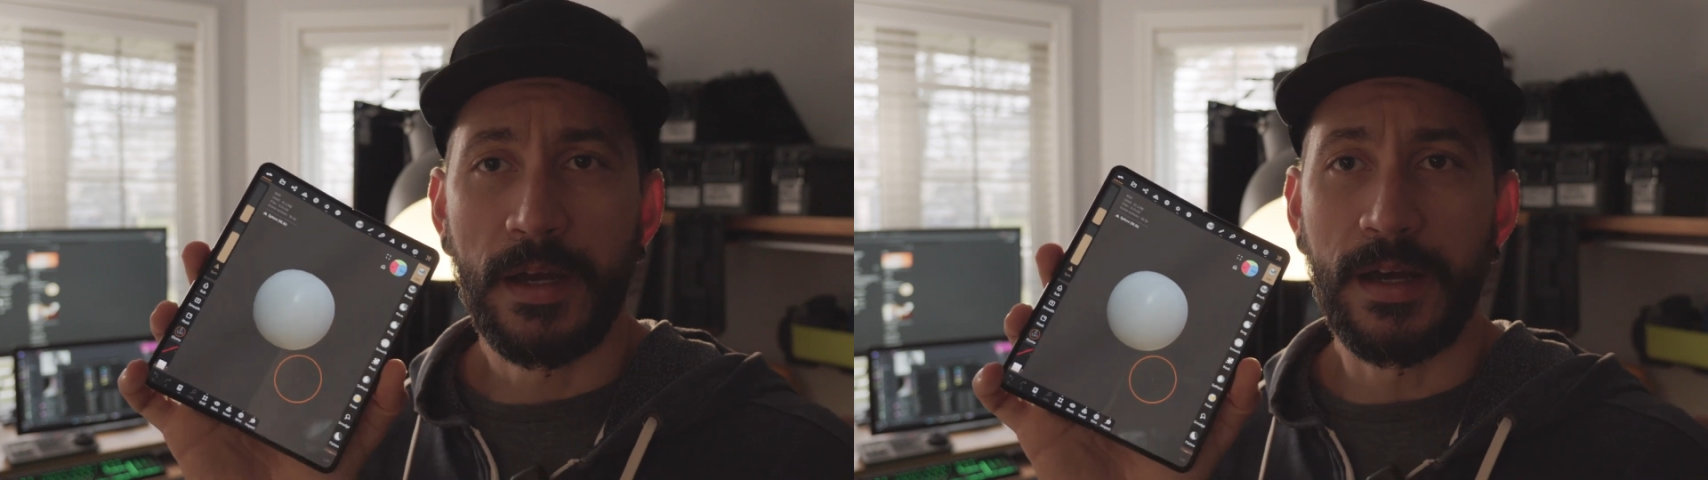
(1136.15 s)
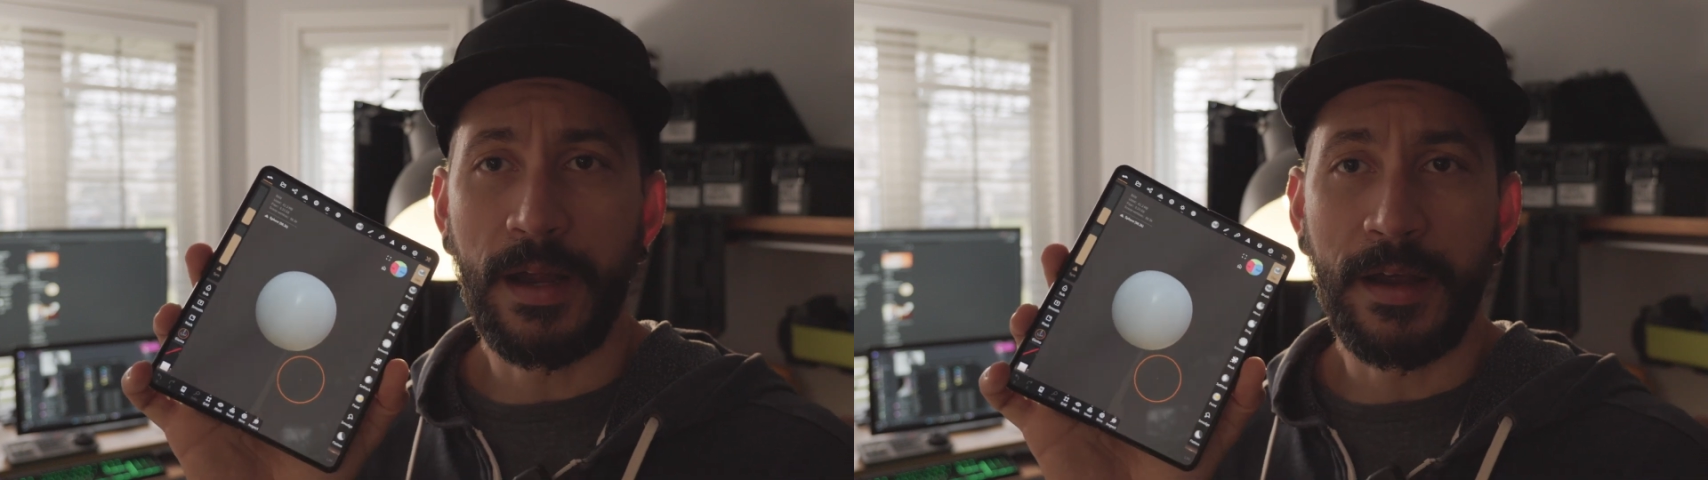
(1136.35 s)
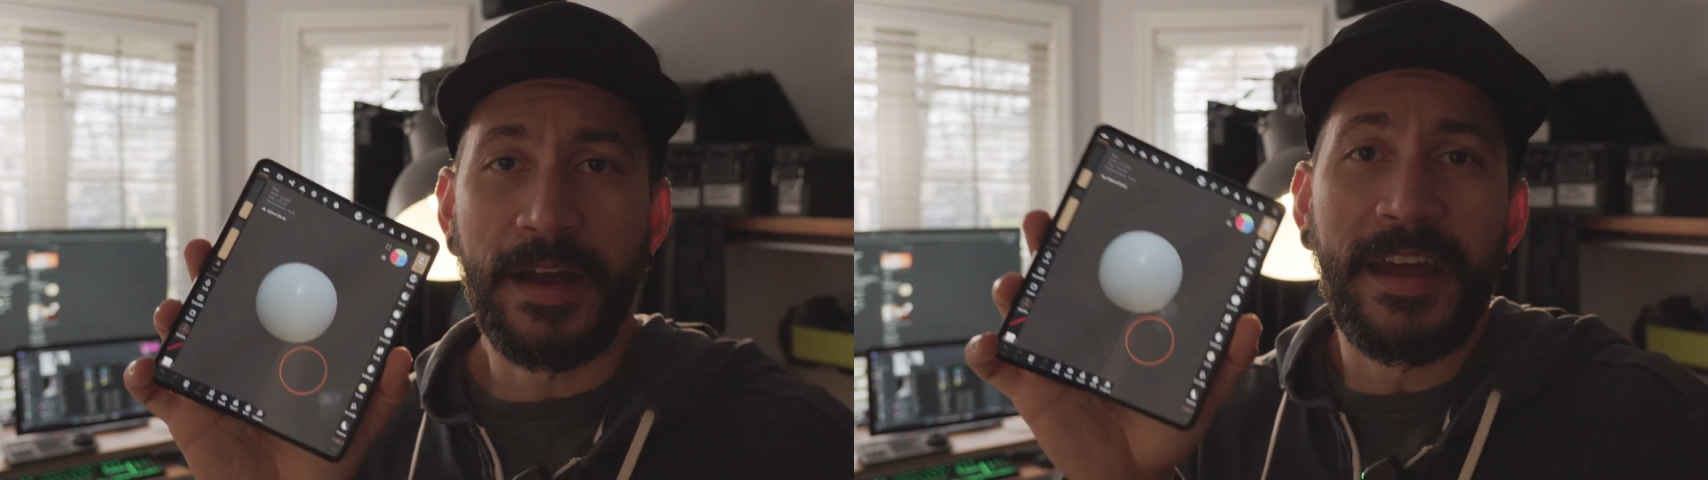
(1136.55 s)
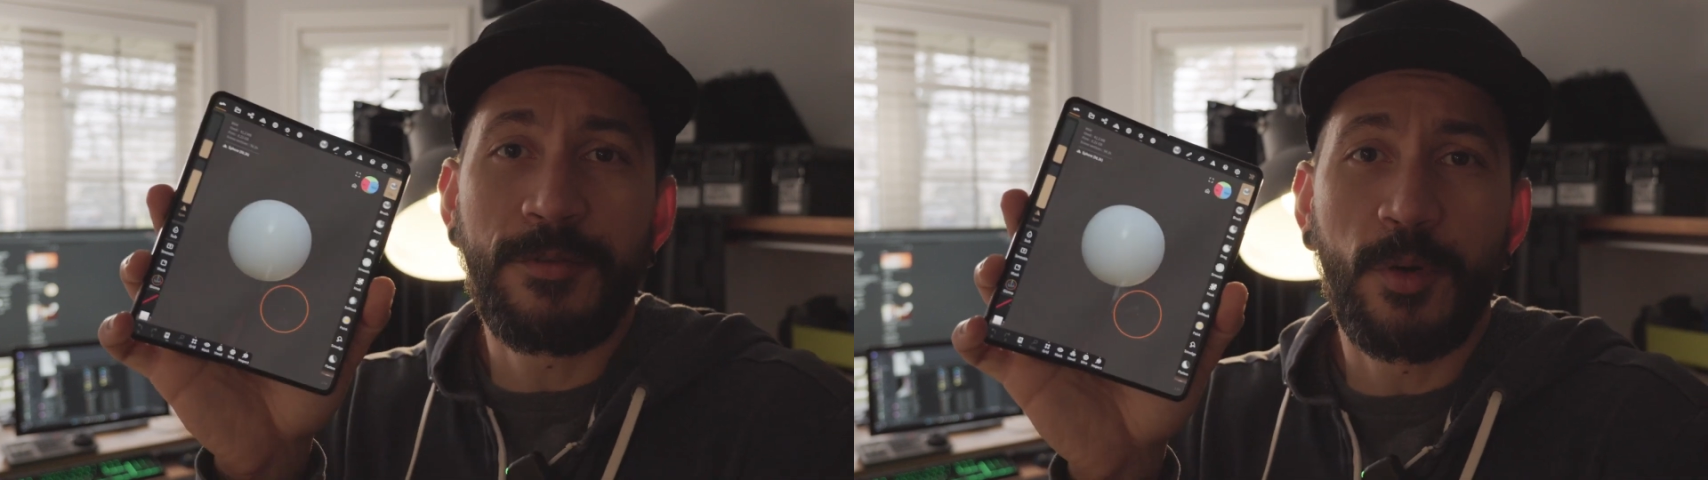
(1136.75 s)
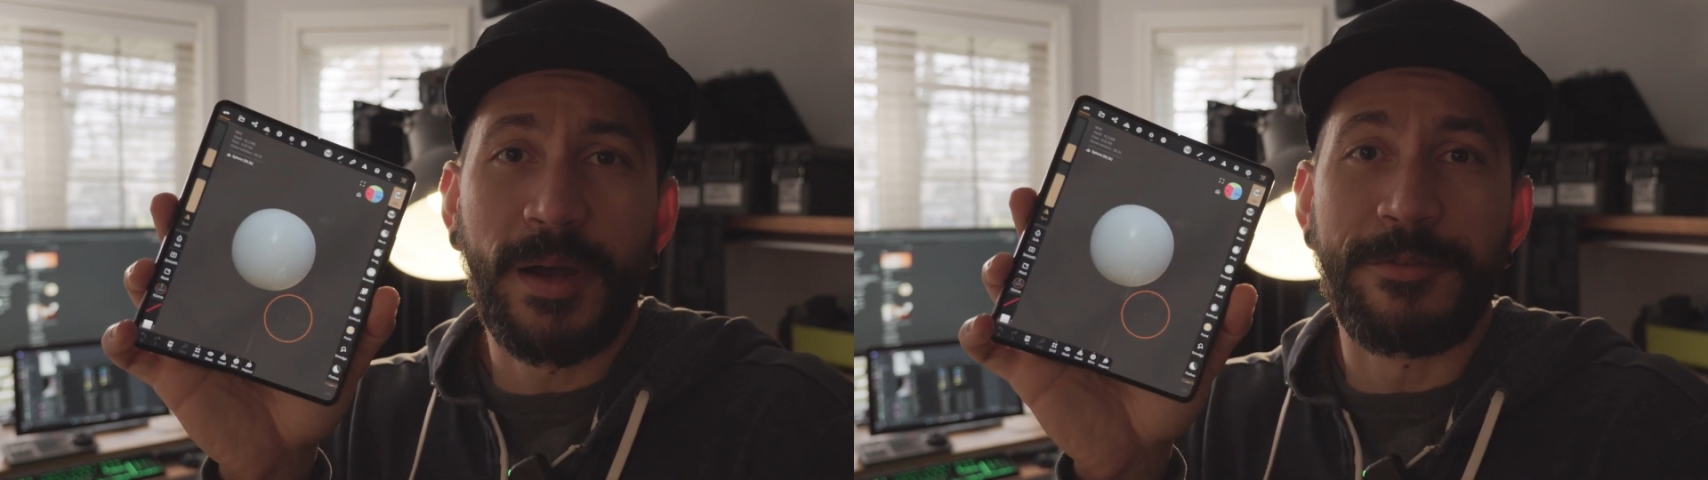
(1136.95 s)
I
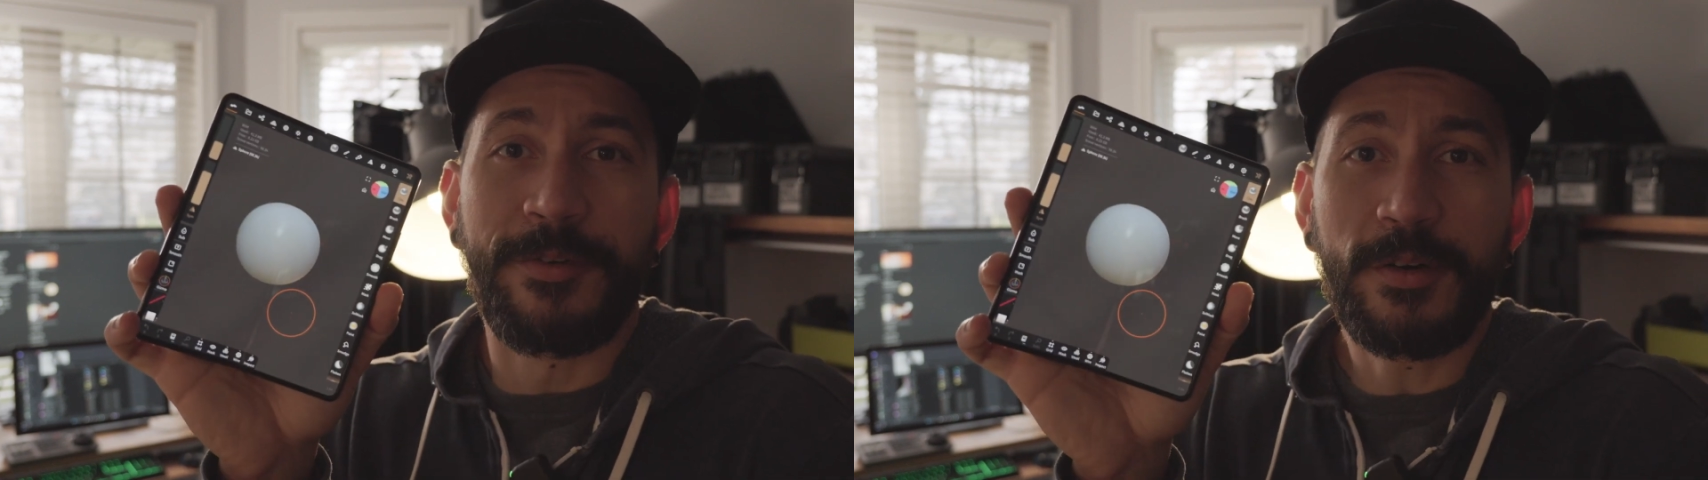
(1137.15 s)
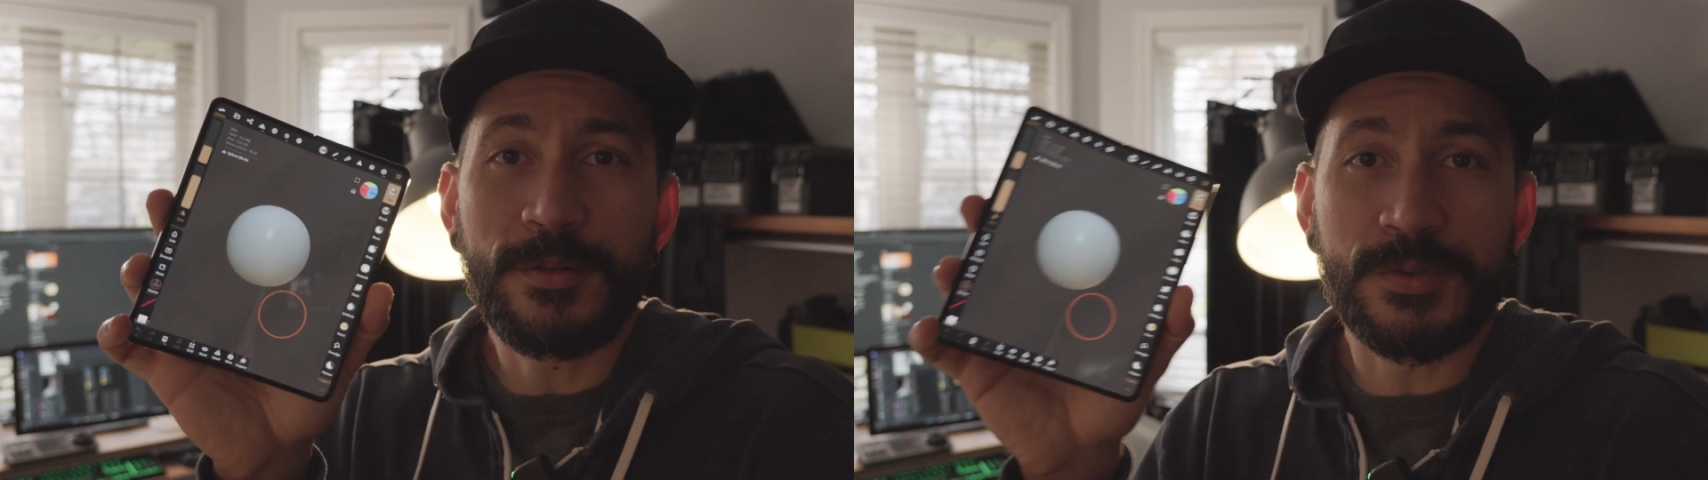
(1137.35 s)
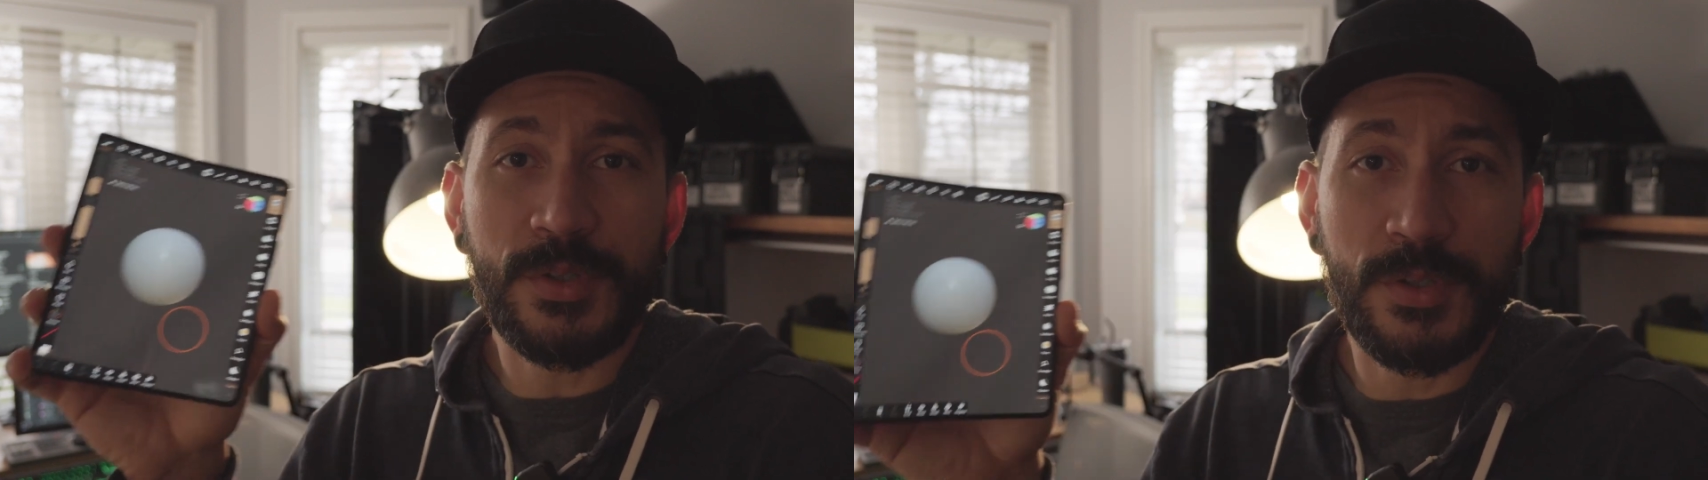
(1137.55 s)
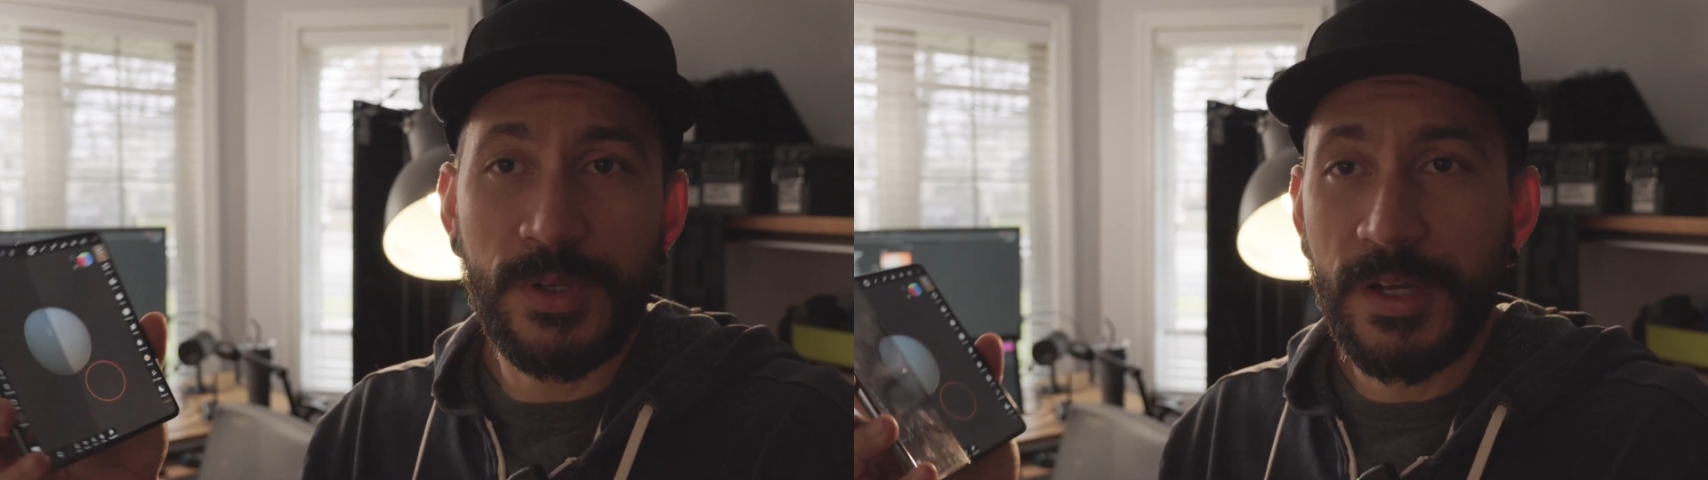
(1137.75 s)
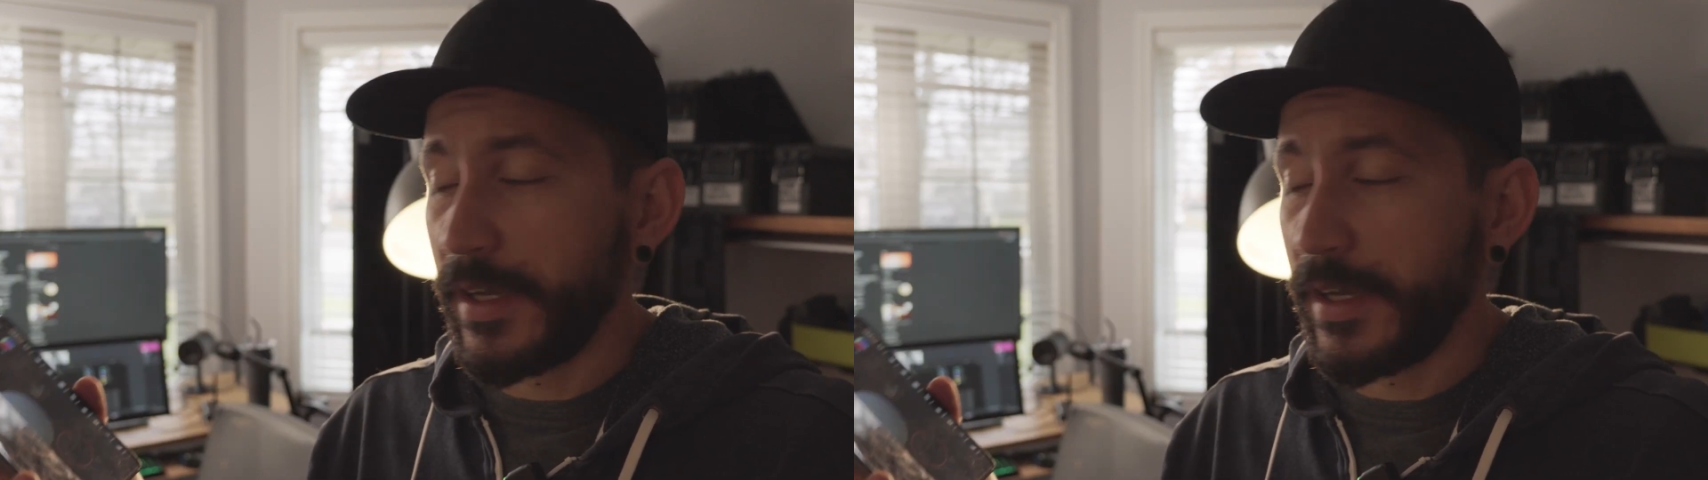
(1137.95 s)
have it on my phone, so